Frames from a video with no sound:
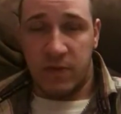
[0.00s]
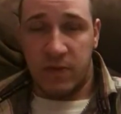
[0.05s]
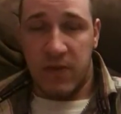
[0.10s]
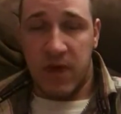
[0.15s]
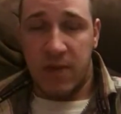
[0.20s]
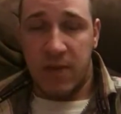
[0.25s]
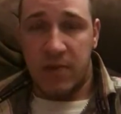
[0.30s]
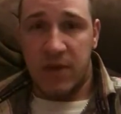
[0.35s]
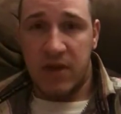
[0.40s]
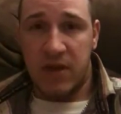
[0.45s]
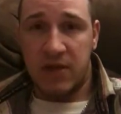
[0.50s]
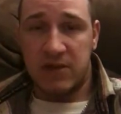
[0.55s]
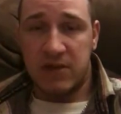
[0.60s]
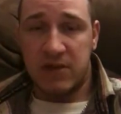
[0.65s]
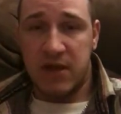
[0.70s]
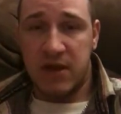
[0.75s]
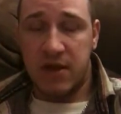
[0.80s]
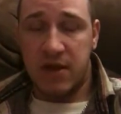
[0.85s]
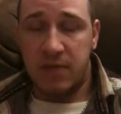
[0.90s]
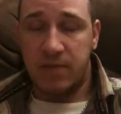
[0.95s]
that being
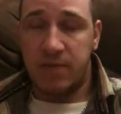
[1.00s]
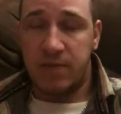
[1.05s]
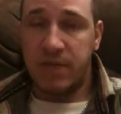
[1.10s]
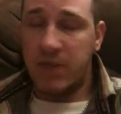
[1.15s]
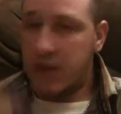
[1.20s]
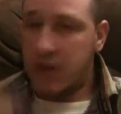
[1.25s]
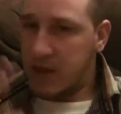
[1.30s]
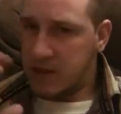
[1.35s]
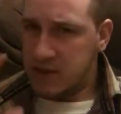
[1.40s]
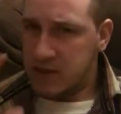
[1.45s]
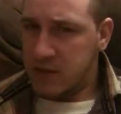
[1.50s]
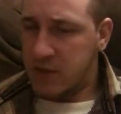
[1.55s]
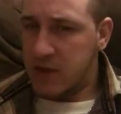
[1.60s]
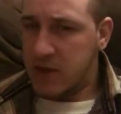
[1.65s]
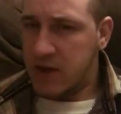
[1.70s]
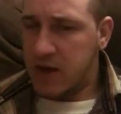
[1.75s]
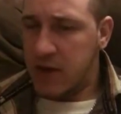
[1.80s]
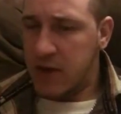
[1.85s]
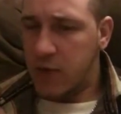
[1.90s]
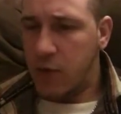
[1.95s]
said, that's going to be
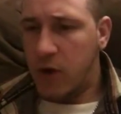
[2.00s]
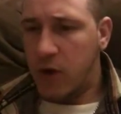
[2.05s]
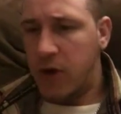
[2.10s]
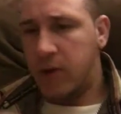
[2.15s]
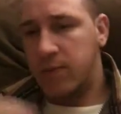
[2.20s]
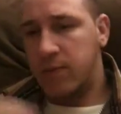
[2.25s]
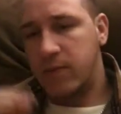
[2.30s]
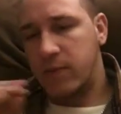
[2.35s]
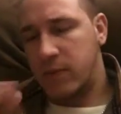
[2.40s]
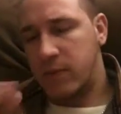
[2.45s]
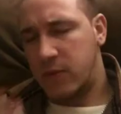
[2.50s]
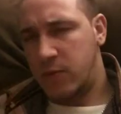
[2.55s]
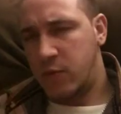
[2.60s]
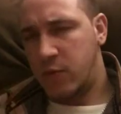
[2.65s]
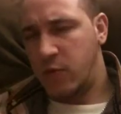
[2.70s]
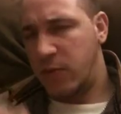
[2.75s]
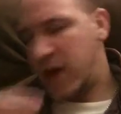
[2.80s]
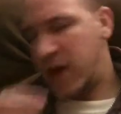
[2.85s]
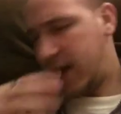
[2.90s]
a day one. Move